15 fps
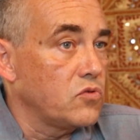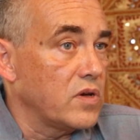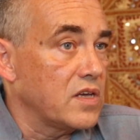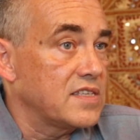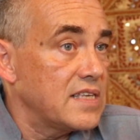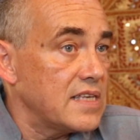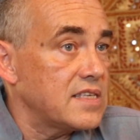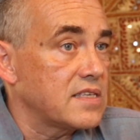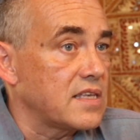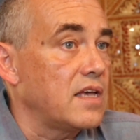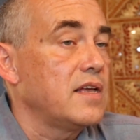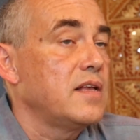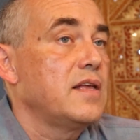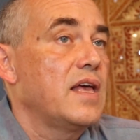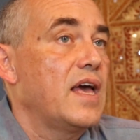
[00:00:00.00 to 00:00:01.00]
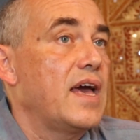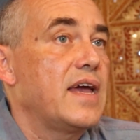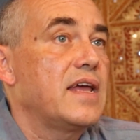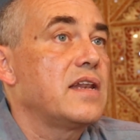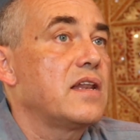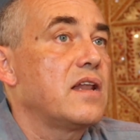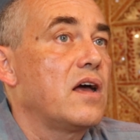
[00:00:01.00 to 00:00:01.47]
exist,
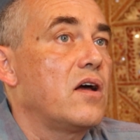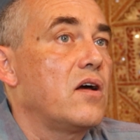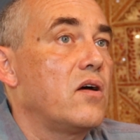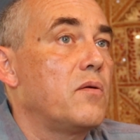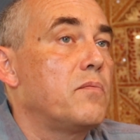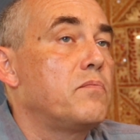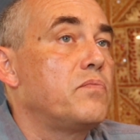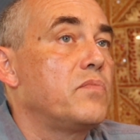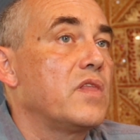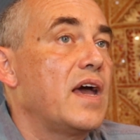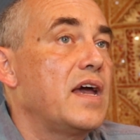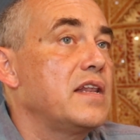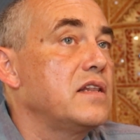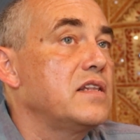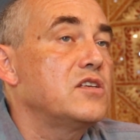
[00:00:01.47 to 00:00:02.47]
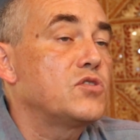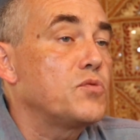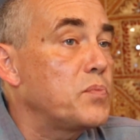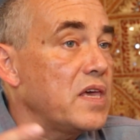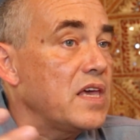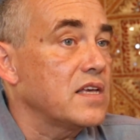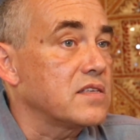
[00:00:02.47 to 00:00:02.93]
and
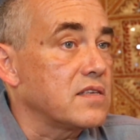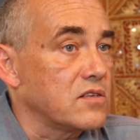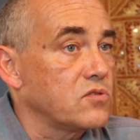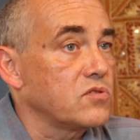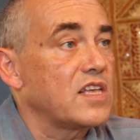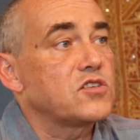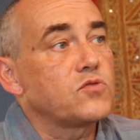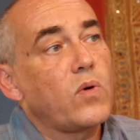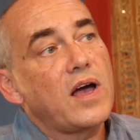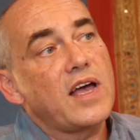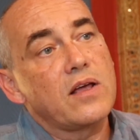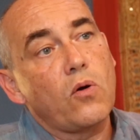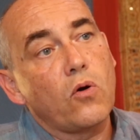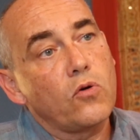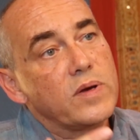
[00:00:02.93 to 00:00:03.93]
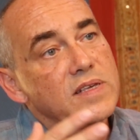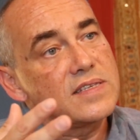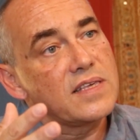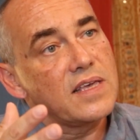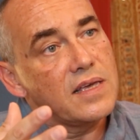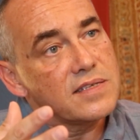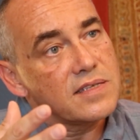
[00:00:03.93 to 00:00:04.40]
disappears. So that's why I always
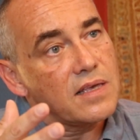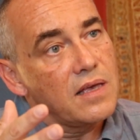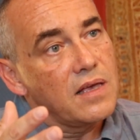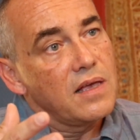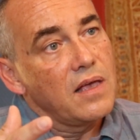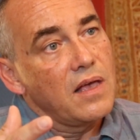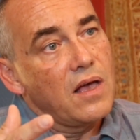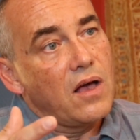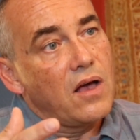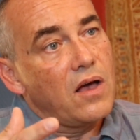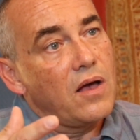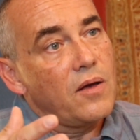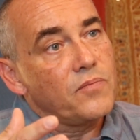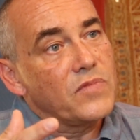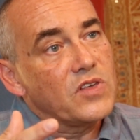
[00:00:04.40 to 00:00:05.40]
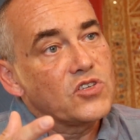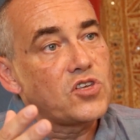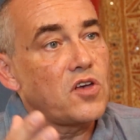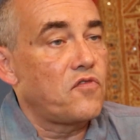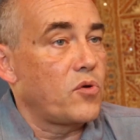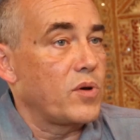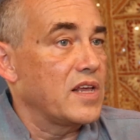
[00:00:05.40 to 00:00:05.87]
say
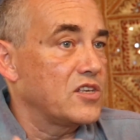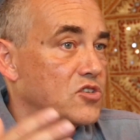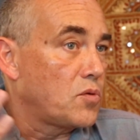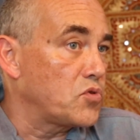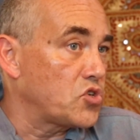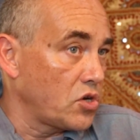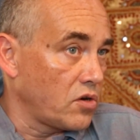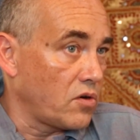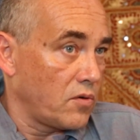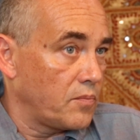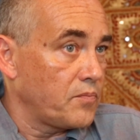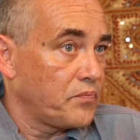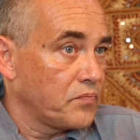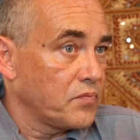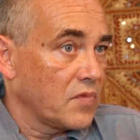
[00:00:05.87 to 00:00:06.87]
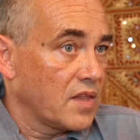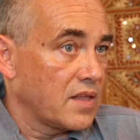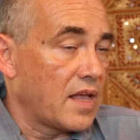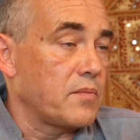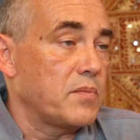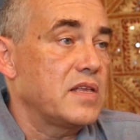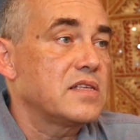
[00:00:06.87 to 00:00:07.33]
suffering is optional.
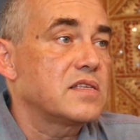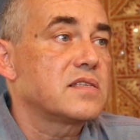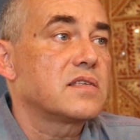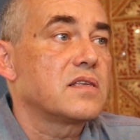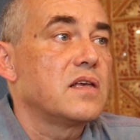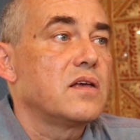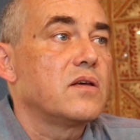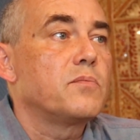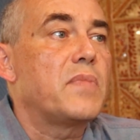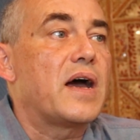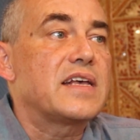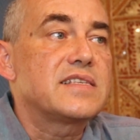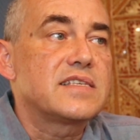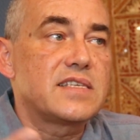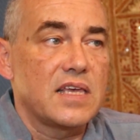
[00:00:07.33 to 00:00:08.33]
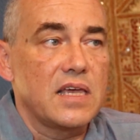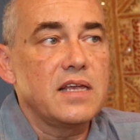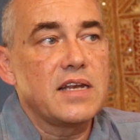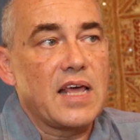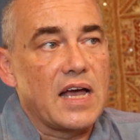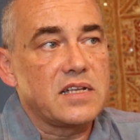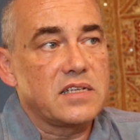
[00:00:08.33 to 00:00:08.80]
That means by
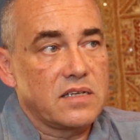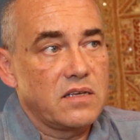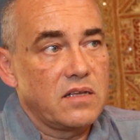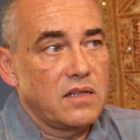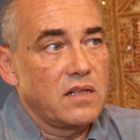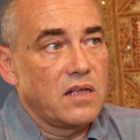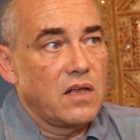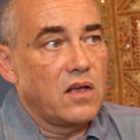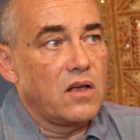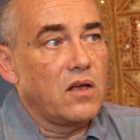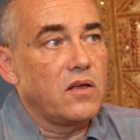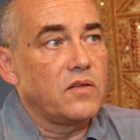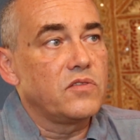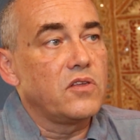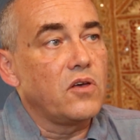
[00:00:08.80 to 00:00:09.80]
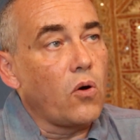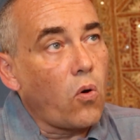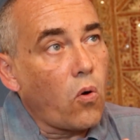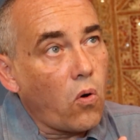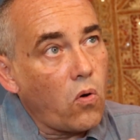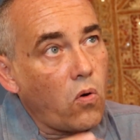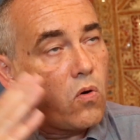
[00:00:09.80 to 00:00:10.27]
seeing that the
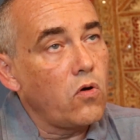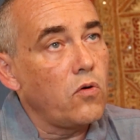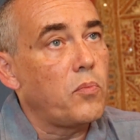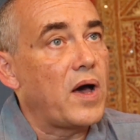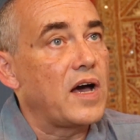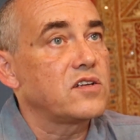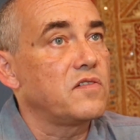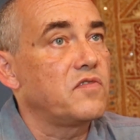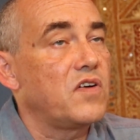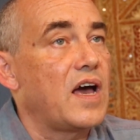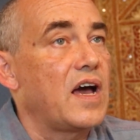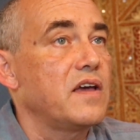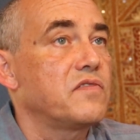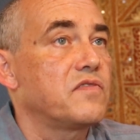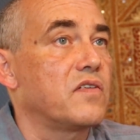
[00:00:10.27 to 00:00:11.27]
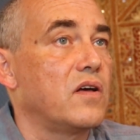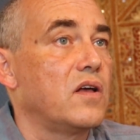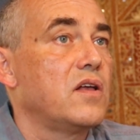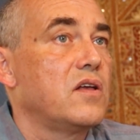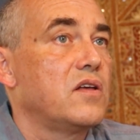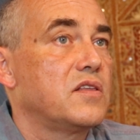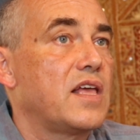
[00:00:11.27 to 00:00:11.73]
whole part of life
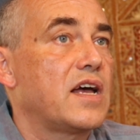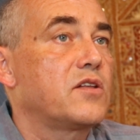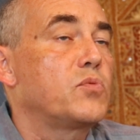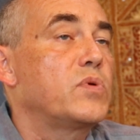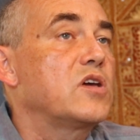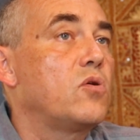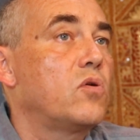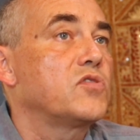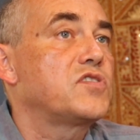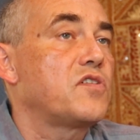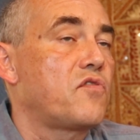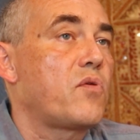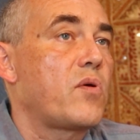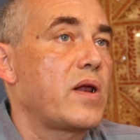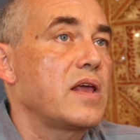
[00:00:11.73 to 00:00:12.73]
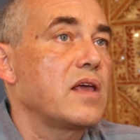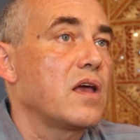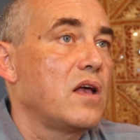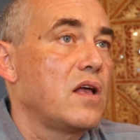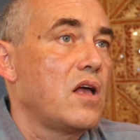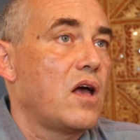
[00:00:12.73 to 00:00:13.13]
that we call suffering